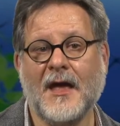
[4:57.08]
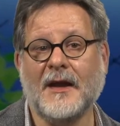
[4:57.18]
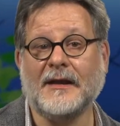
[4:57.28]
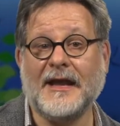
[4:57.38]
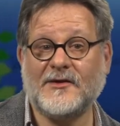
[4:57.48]

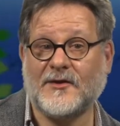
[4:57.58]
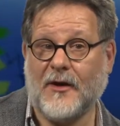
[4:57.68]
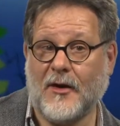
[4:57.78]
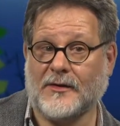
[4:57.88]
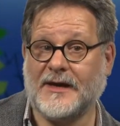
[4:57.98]
Later
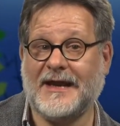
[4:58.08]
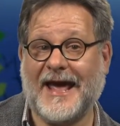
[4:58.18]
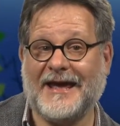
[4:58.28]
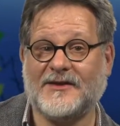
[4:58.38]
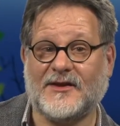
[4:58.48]
on, in
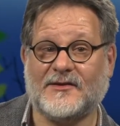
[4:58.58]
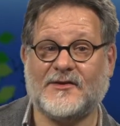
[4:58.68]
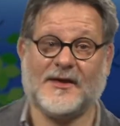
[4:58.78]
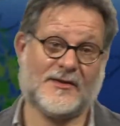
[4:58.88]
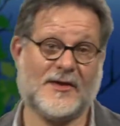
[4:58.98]

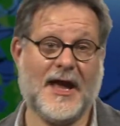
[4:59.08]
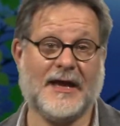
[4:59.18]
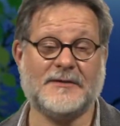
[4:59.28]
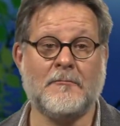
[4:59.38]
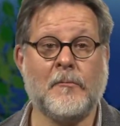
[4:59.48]

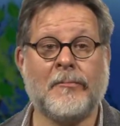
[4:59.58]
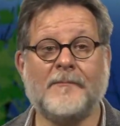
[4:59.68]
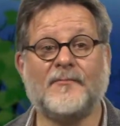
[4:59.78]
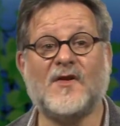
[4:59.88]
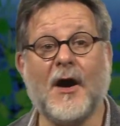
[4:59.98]
1868,
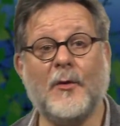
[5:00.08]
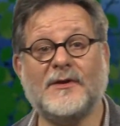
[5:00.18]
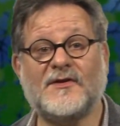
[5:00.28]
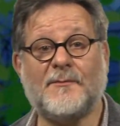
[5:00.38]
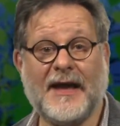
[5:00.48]
Darwin
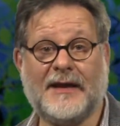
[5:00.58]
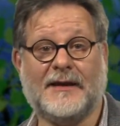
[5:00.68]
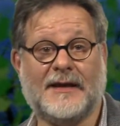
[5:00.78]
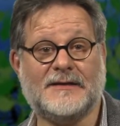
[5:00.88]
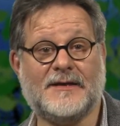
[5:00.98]

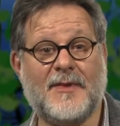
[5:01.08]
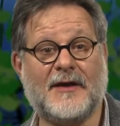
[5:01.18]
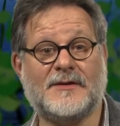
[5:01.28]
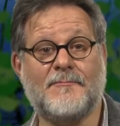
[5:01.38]
speculated about a